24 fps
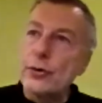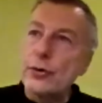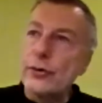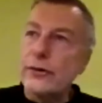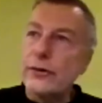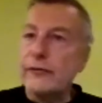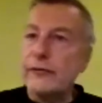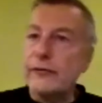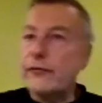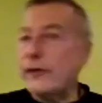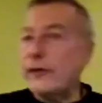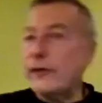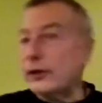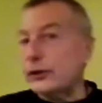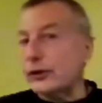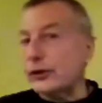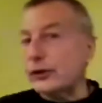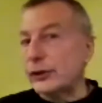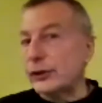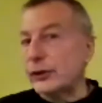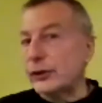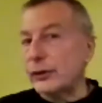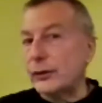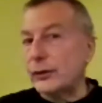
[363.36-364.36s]
and
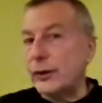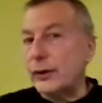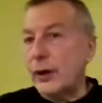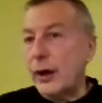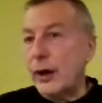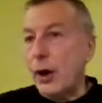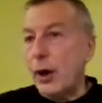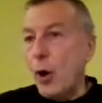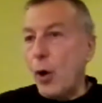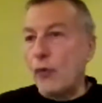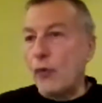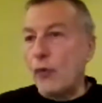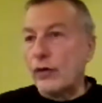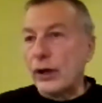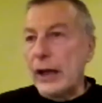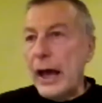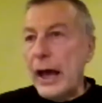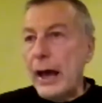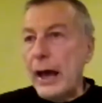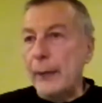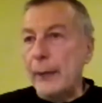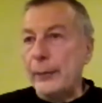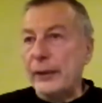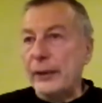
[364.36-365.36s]
fiction
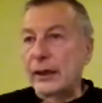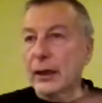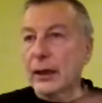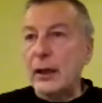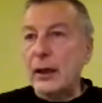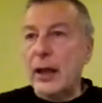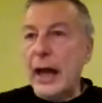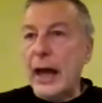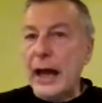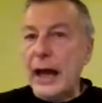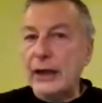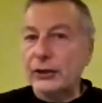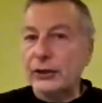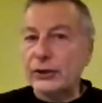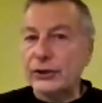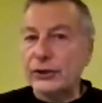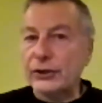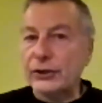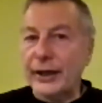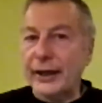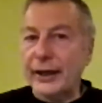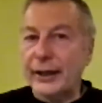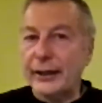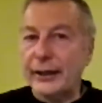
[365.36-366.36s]
overlap and clash
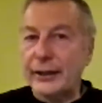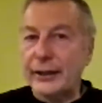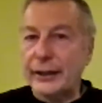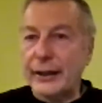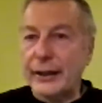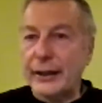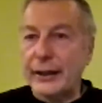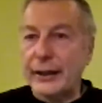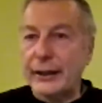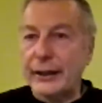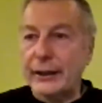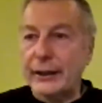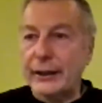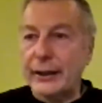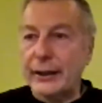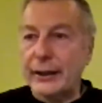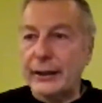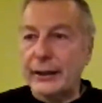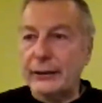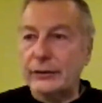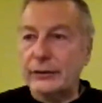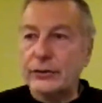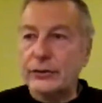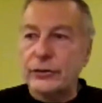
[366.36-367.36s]
and
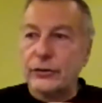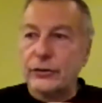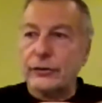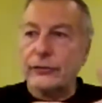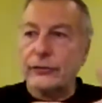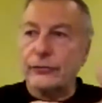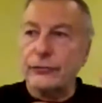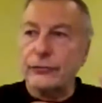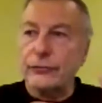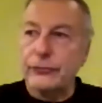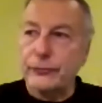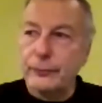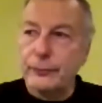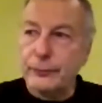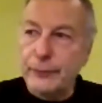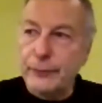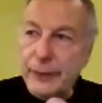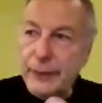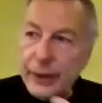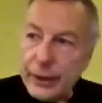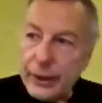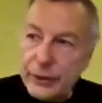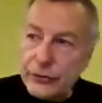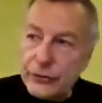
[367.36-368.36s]
sort of
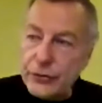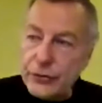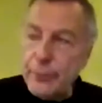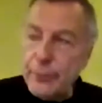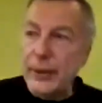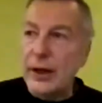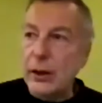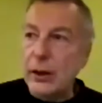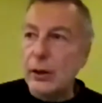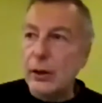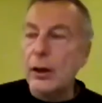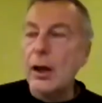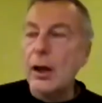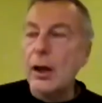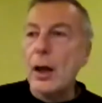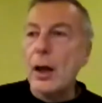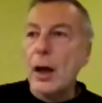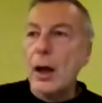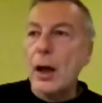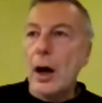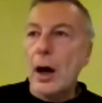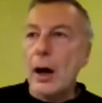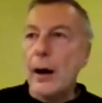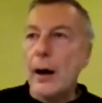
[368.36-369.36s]
intermingle.
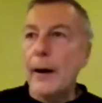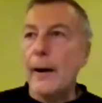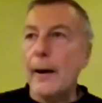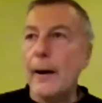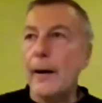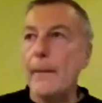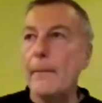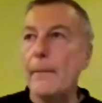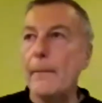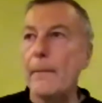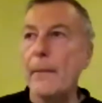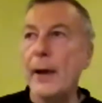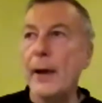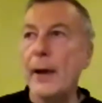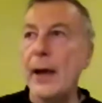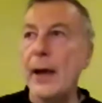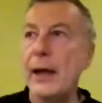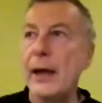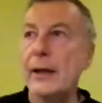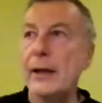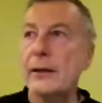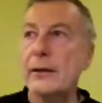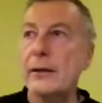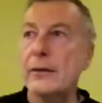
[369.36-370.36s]

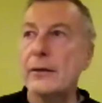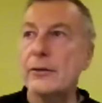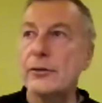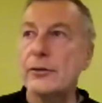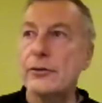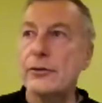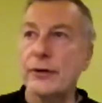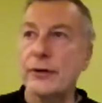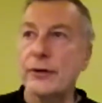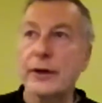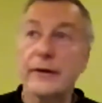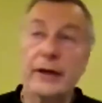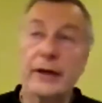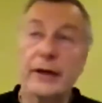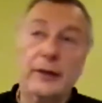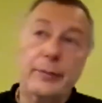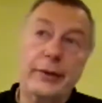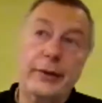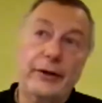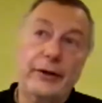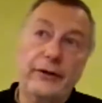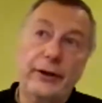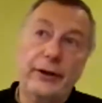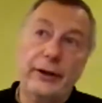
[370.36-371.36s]
And during that
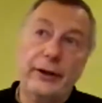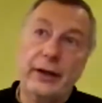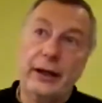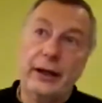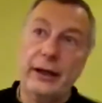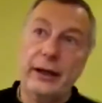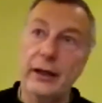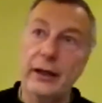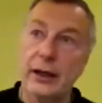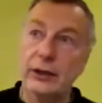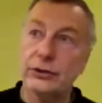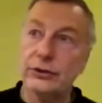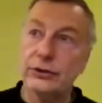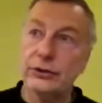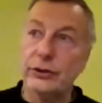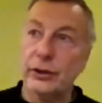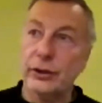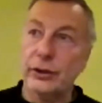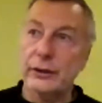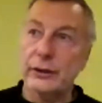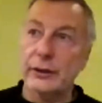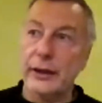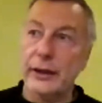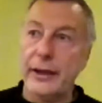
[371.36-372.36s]
period, I
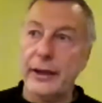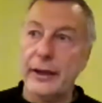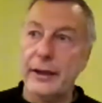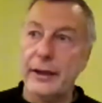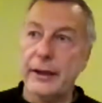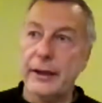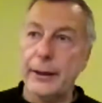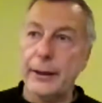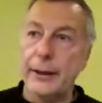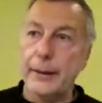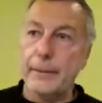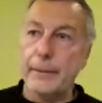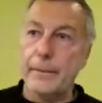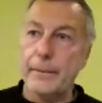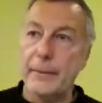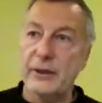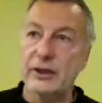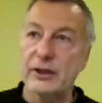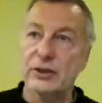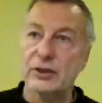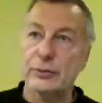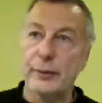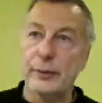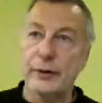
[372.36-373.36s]
shot an
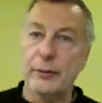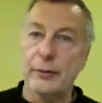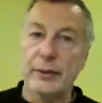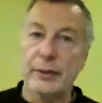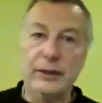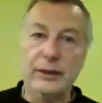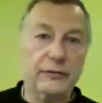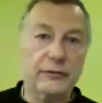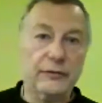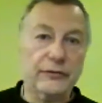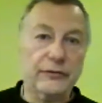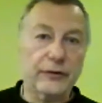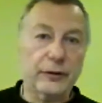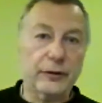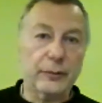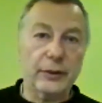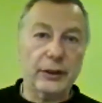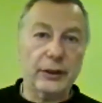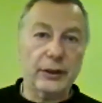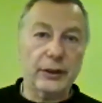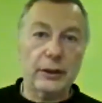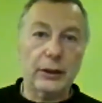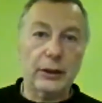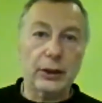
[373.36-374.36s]
experimental film
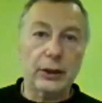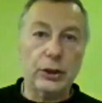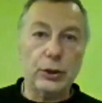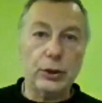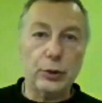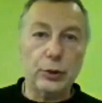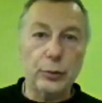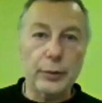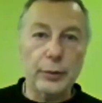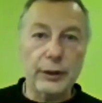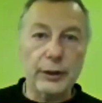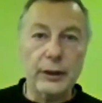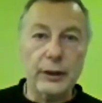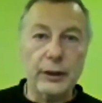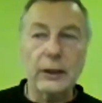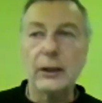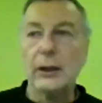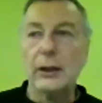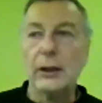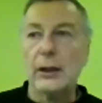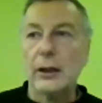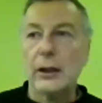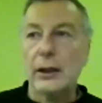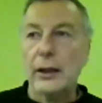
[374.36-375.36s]
in Cuba,
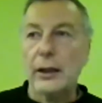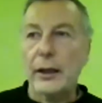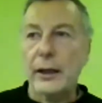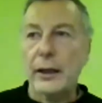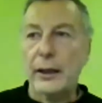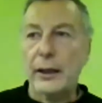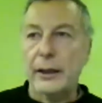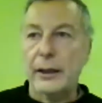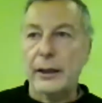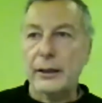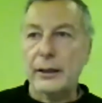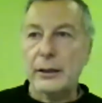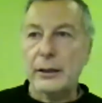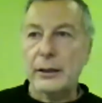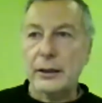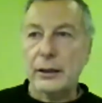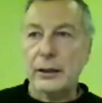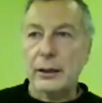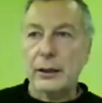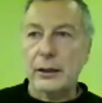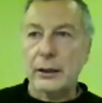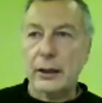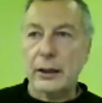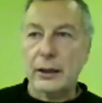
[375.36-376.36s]
and
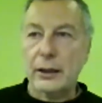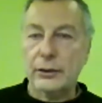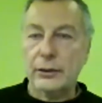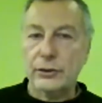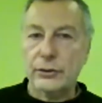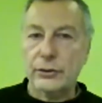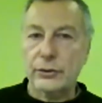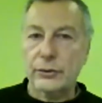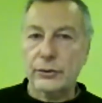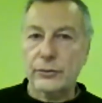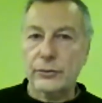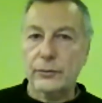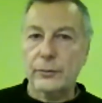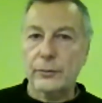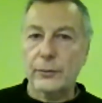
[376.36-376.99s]
got to